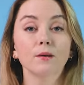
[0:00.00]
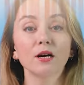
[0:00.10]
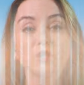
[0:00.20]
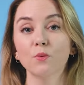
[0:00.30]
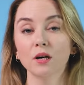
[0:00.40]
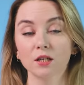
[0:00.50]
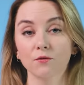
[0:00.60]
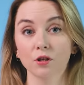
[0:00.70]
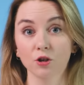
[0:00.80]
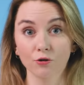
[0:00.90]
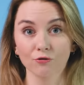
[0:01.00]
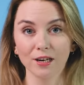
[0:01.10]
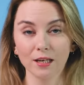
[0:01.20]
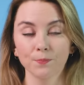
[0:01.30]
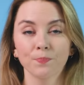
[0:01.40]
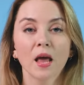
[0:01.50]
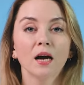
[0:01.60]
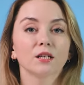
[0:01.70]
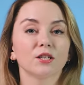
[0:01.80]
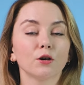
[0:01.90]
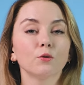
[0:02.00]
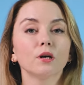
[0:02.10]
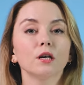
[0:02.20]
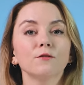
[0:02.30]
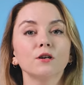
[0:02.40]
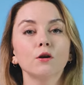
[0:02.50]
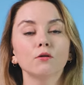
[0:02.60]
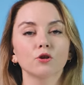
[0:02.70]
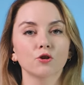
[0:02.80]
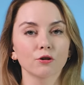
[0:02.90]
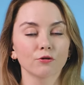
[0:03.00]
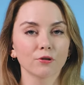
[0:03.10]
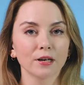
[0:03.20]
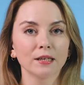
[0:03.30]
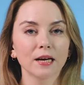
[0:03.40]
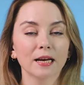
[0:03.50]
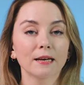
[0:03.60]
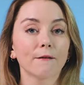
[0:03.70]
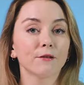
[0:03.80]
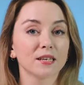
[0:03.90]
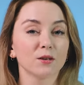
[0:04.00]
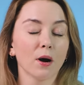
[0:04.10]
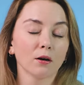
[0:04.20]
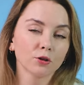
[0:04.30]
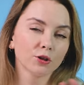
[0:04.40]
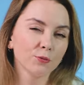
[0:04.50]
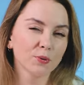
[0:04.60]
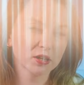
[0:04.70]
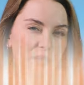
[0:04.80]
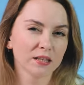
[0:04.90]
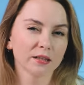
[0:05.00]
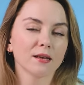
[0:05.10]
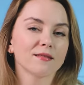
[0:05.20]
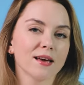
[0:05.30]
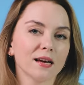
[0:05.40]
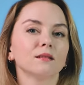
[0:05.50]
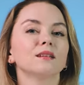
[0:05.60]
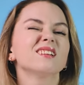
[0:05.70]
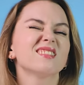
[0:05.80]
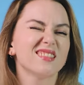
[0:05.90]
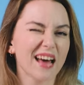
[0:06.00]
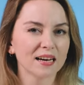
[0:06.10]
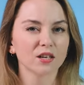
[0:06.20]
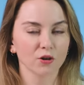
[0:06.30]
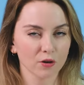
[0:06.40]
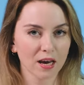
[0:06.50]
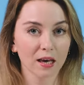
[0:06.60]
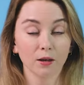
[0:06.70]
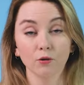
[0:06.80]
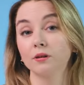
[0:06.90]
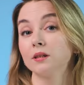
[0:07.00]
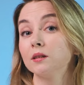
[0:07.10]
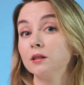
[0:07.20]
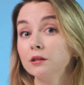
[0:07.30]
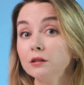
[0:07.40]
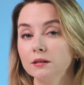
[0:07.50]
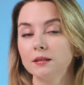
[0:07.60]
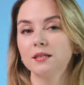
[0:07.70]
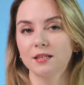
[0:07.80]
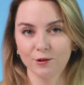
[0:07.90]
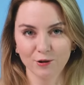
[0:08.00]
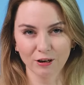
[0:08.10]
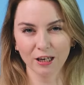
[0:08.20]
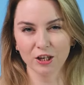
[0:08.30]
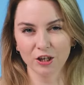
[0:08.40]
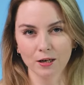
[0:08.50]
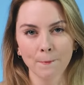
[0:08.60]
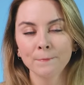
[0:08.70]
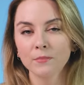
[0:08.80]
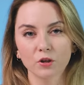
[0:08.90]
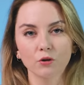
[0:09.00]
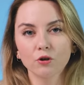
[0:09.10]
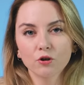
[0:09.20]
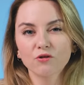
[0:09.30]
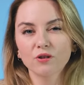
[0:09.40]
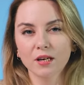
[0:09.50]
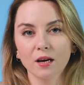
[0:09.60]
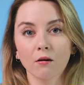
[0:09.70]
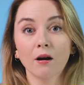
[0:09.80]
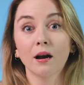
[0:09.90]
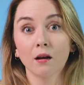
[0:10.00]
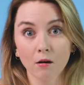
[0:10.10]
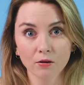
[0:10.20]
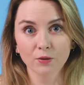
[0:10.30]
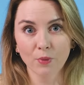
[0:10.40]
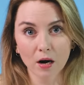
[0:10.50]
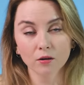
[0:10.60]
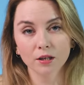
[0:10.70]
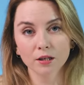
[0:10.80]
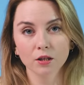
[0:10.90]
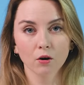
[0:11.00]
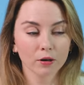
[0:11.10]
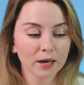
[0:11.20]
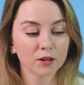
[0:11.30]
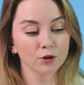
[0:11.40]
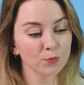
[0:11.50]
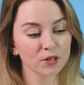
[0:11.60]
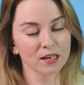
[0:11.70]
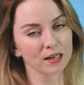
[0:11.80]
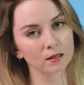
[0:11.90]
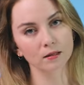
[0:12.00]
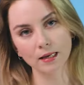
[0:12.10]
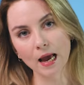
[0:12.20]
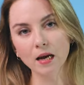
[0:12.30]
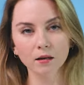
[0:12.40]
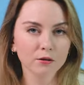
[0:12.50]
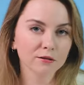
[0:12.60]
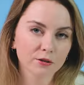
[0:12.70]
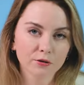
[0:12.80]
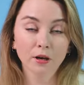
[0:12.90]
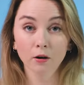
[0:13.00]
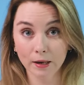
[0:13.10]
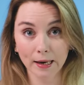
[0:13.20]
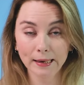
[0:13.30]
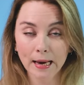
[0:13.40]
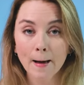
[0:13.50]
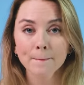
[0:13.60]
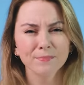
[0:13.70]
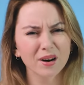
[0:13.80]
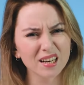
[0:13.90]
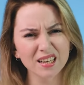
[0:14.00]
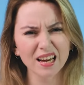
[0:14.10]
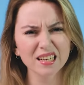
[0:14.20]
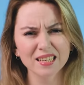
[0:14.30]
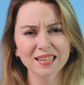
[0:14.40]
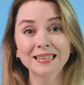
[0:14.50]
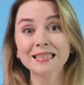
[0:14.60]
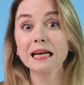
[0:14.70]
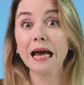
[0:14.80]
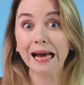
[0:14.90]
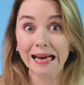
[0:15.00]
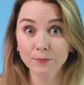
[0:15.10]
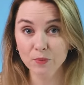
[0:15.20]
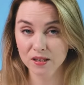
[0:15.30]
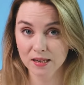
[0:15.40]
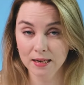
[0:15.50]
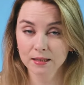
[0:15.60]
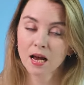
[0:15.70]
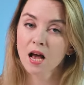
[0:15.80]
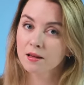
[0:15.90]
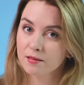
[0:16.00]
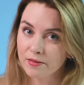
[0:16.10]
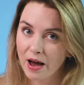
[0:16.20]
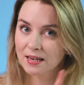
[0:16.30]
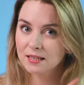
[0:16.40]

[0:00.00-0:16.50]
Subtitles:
the benchmarks for the churn rate. So if you know your churn rate and if it is about 2%, then that is okay, you're in good situation. So you shouldn't care a lot about it. So okay, 2%, yeah, you're doing okay. But in case it is 8%, that